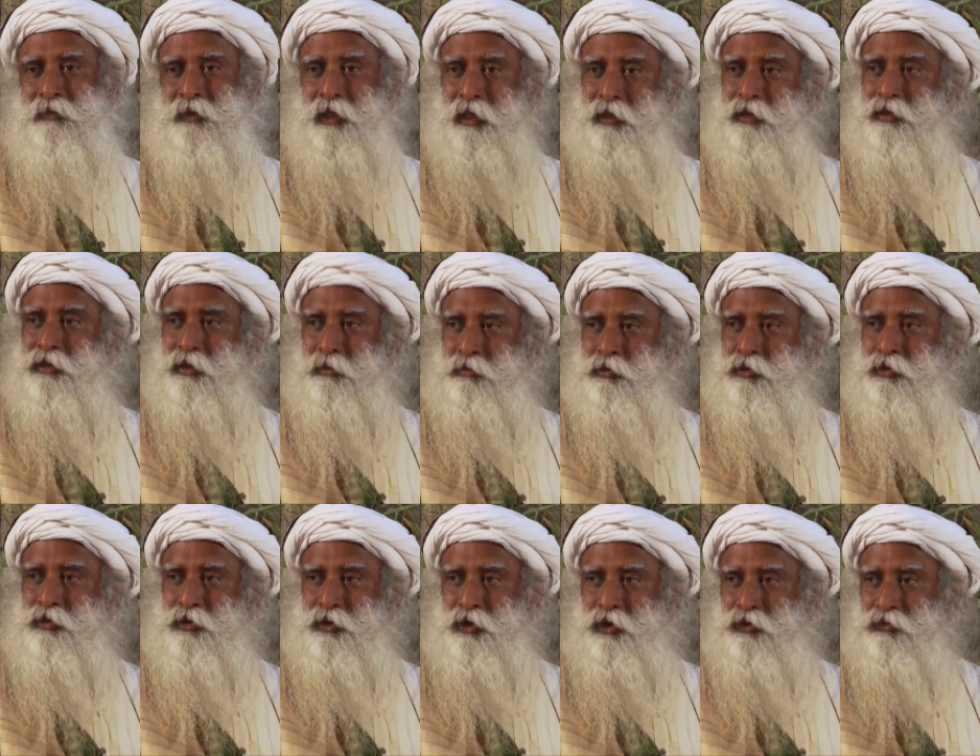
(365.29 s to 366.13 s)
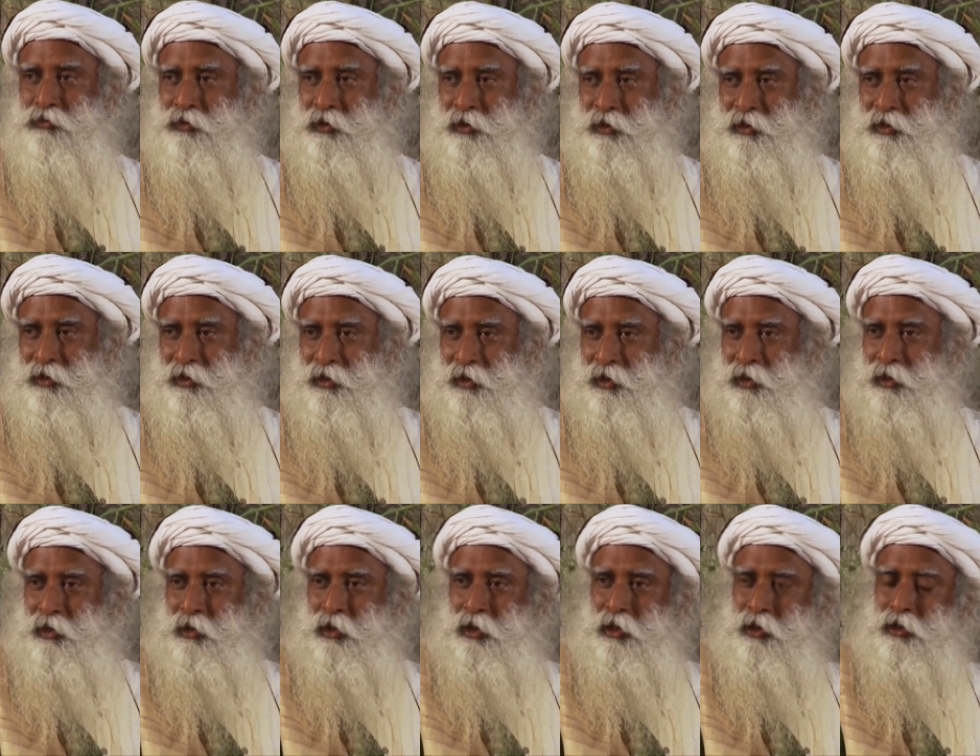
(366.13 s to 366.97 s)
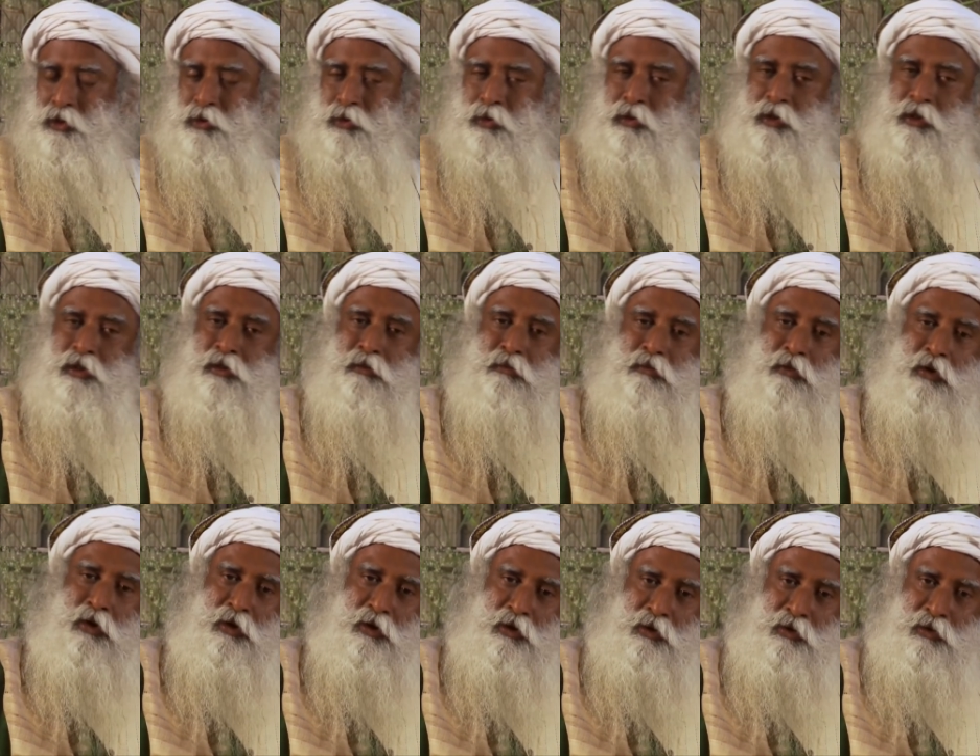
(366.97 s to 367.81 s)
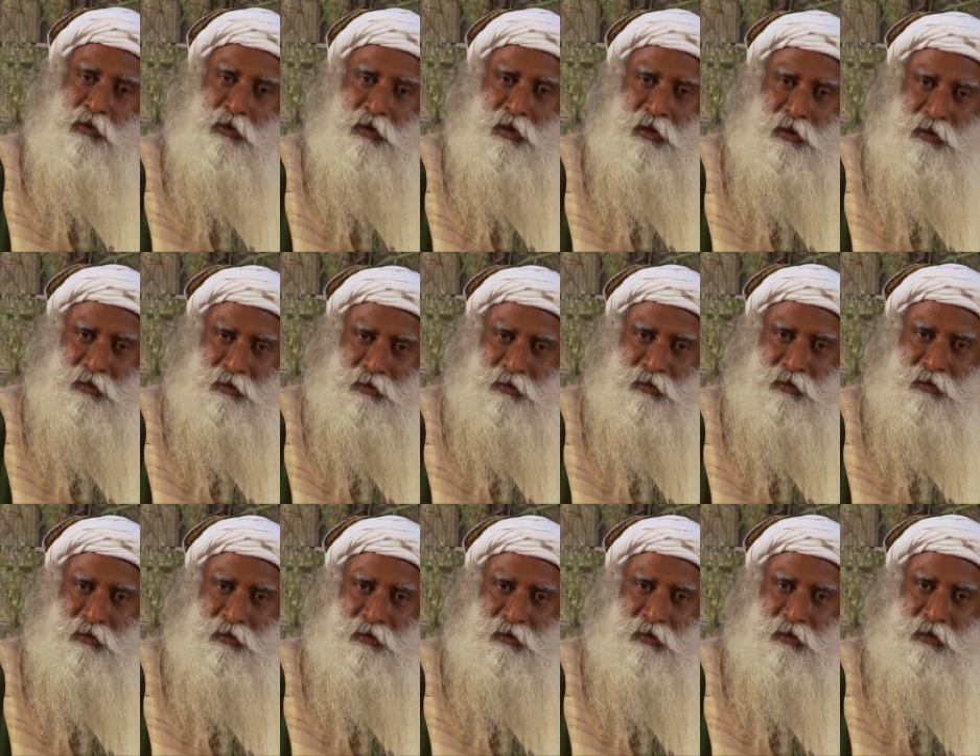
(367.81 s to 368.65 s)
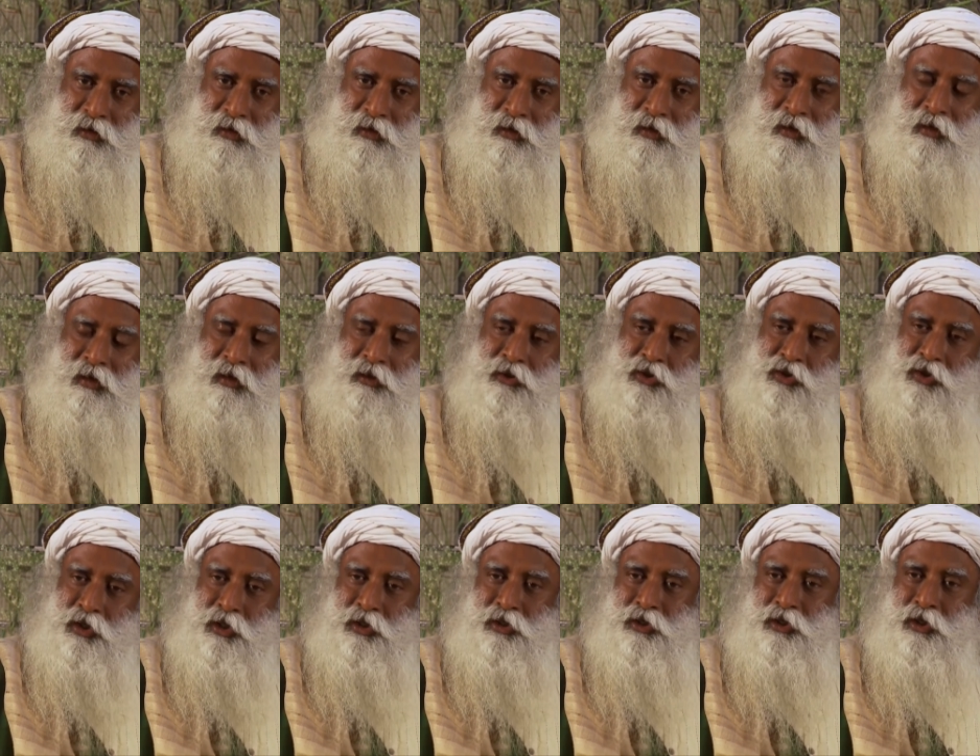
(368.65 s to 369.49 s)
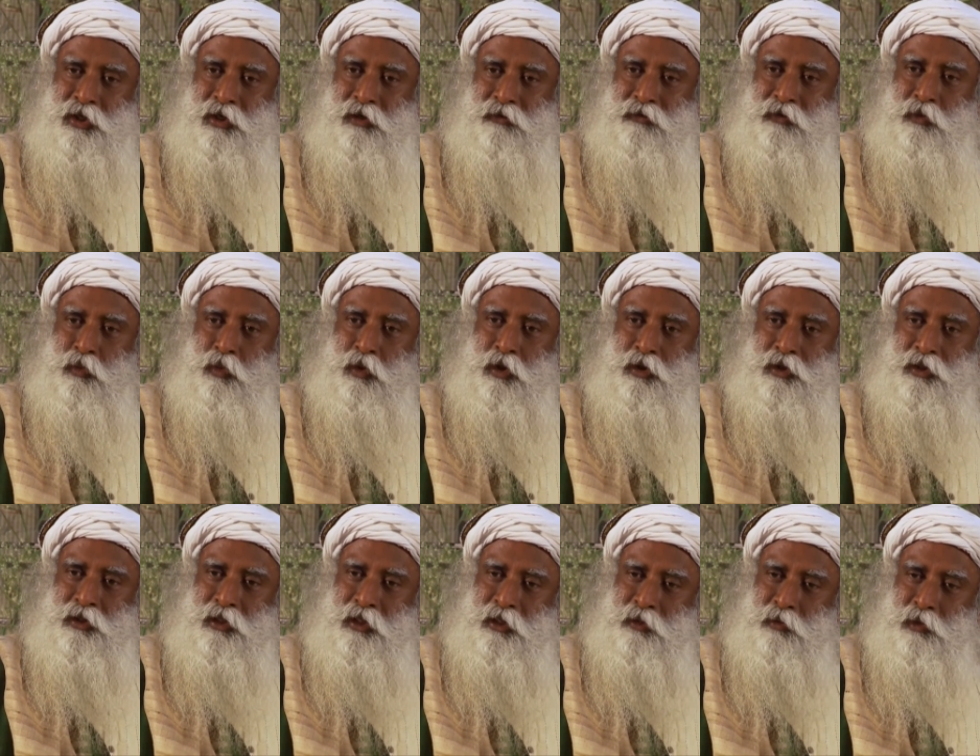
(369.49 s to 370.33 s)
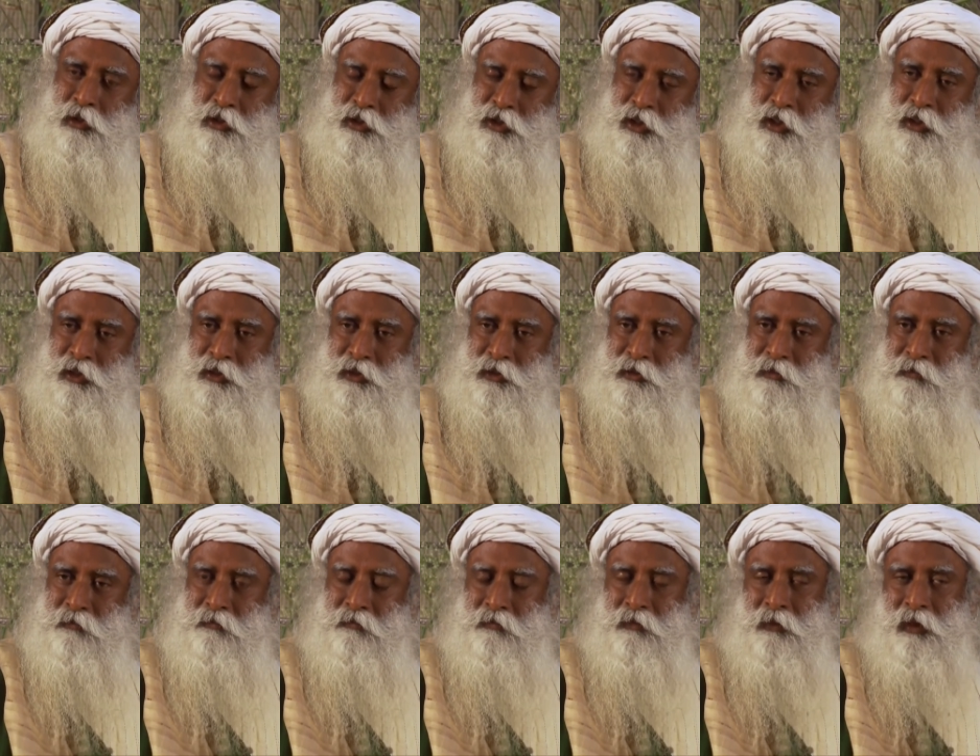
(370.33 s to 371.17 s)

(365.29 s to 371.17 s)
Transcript: That is the beauty of it. It's only the molecular uh, structure of the water that will change.